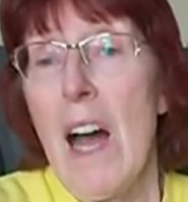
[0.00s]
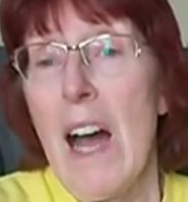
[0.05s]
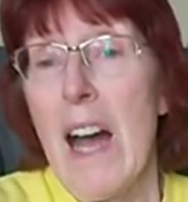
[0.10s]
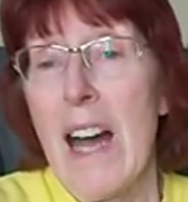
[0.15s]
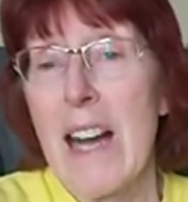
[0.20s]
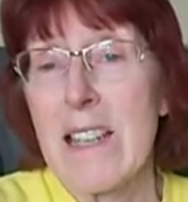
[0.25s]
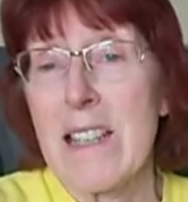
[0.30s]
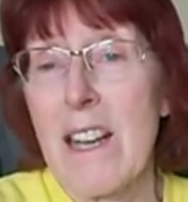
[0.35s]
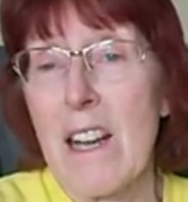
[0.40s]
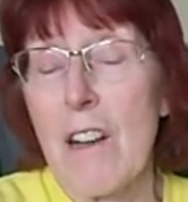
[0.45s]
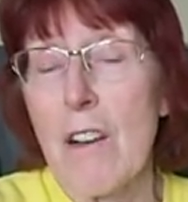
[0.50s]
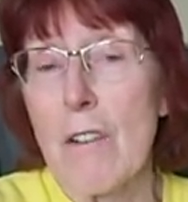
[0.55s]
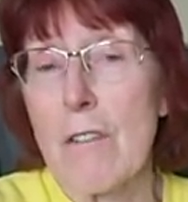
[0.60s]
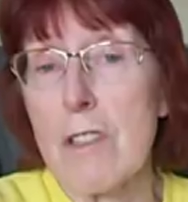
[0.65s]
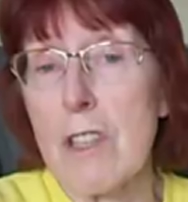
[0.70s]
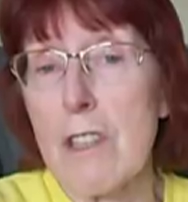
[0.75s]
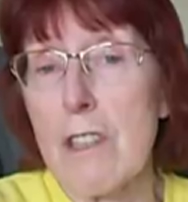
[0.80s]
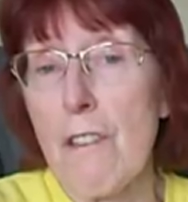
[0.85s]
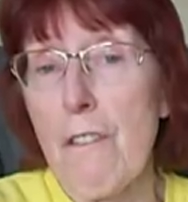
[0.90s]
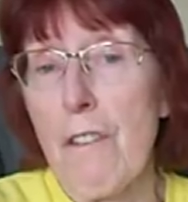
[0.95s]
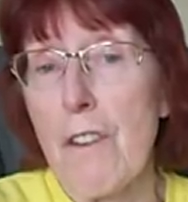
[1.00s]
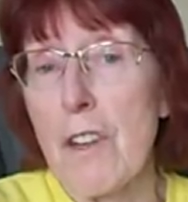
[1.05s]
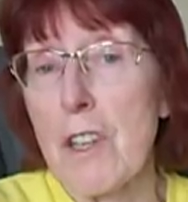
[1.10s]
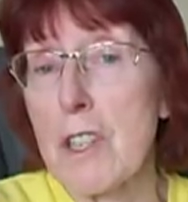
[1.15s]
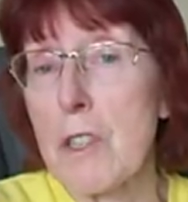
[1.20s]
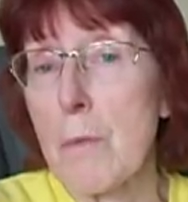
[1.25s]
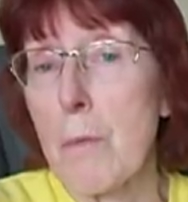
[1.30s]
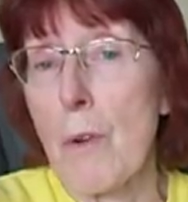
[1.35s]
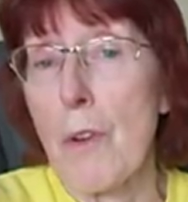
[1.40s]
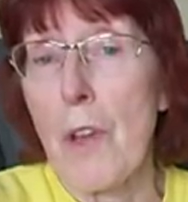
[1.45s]
and I got to the
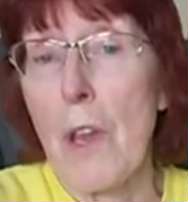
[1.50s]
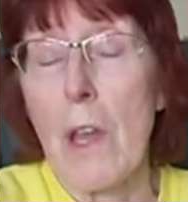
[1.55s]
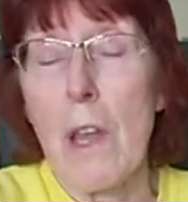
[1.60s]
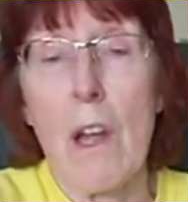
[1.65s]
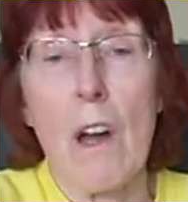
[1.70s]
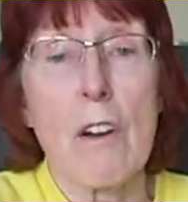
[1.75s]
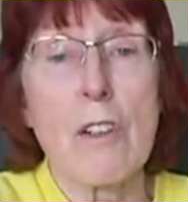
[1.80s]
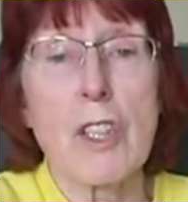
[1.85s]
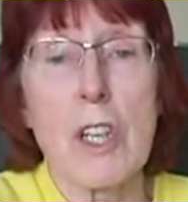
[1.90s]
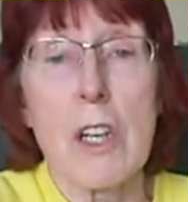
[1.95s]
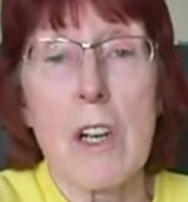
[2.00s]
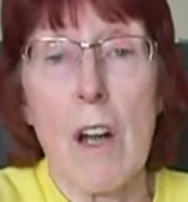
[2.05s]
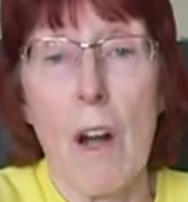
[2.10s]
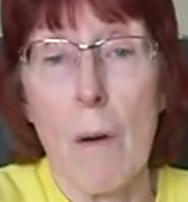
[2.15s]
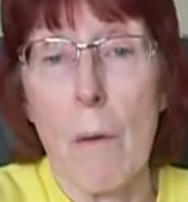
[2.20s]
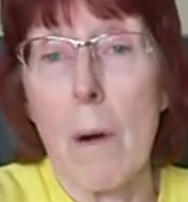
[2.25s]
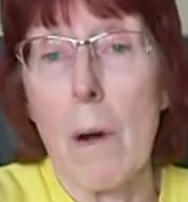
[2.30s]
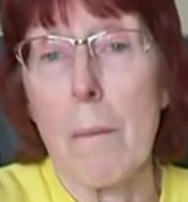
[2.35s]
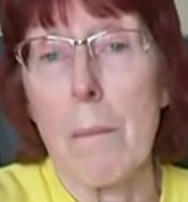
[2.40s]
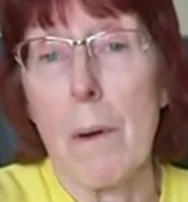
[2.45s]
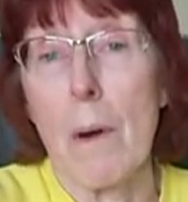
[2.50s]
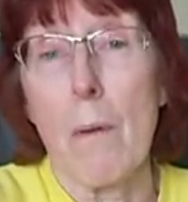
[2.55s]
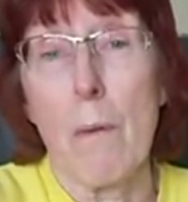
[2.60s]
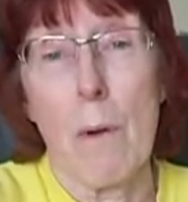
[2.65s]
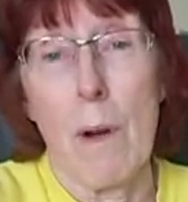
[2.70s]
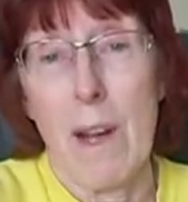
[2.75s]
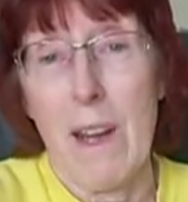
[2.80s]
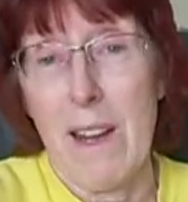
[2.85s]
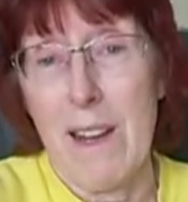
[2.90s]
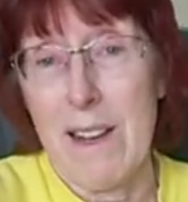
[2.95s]
first one, a large co-op
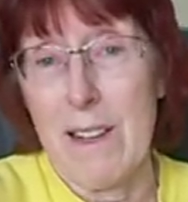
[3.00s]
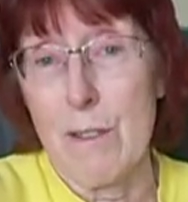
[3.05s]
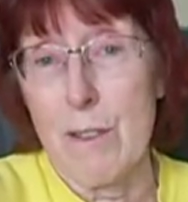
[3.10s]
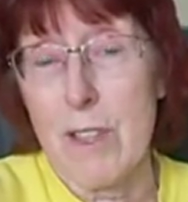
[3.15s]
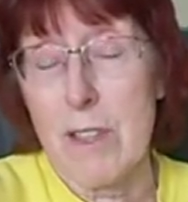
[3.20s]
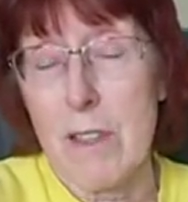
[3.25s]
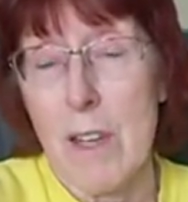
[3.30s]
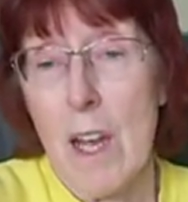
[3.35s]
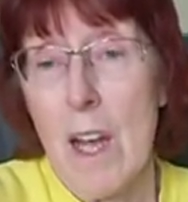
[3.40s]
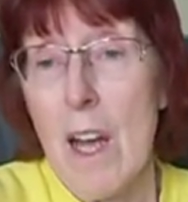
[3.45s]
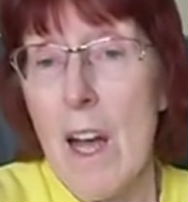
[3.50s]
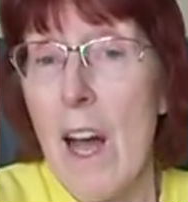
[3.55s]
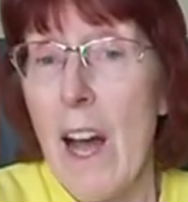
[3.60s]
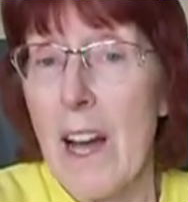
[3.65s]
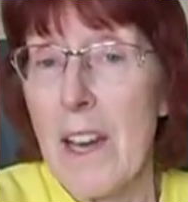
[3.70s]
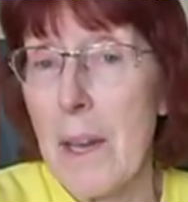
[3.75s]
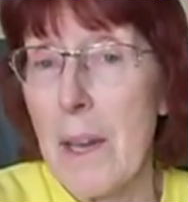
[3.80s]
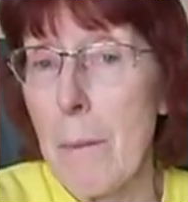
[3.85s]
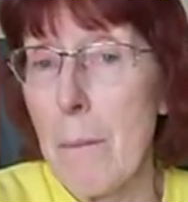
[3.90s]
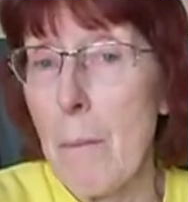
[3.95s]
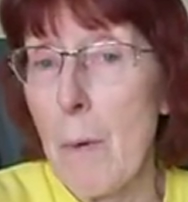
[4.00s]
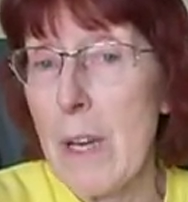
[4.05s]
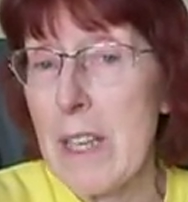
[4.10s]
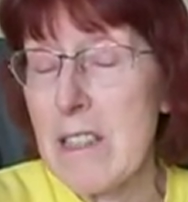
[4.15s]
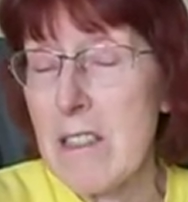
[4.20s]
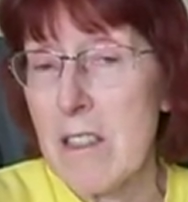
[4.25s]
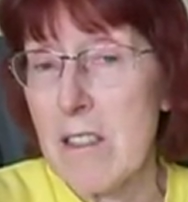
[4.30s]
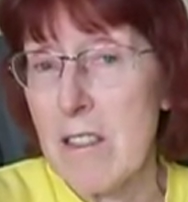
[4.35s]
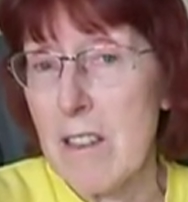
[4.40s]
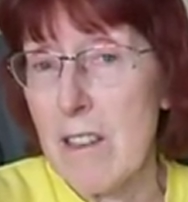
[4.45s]
warehouse, and I'm
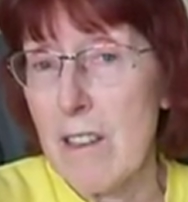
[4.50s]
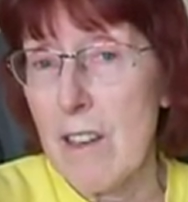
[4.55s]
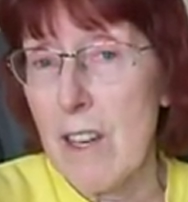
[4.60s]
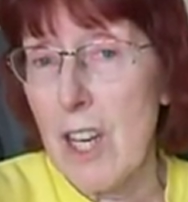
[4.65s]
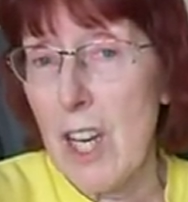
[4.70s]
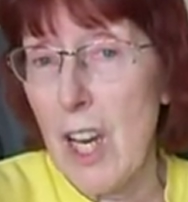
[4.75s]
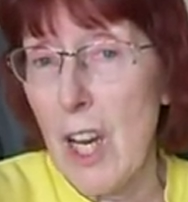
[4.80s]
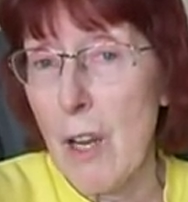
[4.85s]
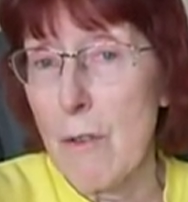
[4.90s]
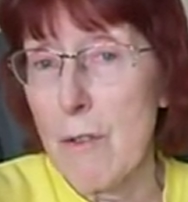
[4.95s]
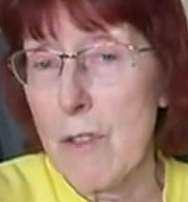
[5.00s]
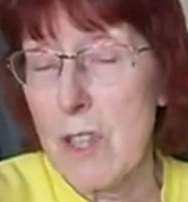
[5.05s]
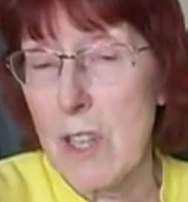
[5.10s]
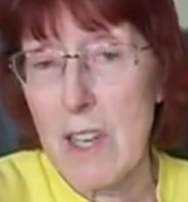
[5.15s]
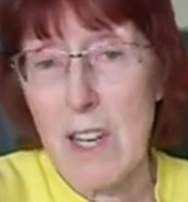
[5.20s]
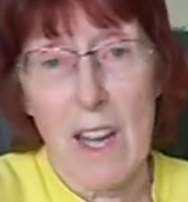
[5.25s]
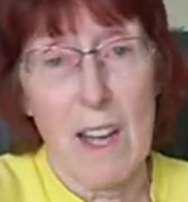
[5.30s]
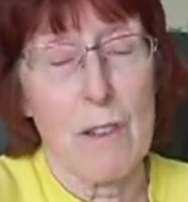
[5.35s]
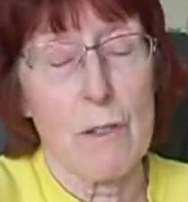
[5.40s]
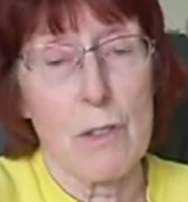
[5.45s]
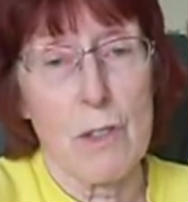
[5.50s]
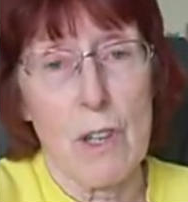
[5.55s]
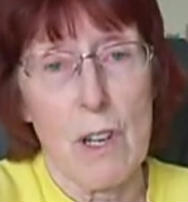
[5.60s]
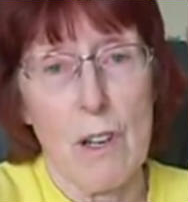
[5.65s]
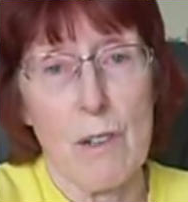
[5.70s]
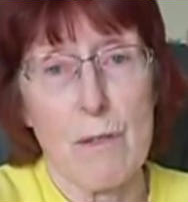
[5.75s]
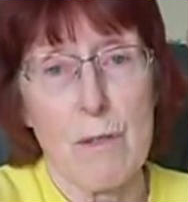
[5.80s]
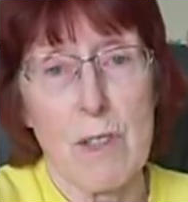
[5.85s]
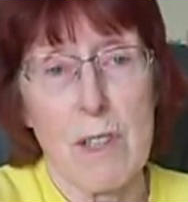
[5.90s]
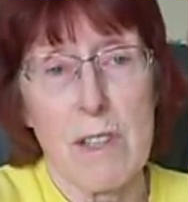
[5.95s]
waiting in a queue to get
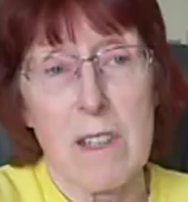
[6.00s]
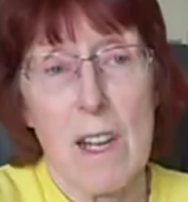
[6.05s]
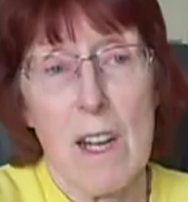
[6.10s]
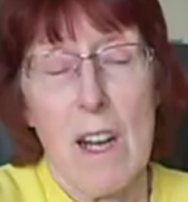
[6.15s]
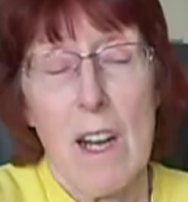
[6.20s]
unloaded.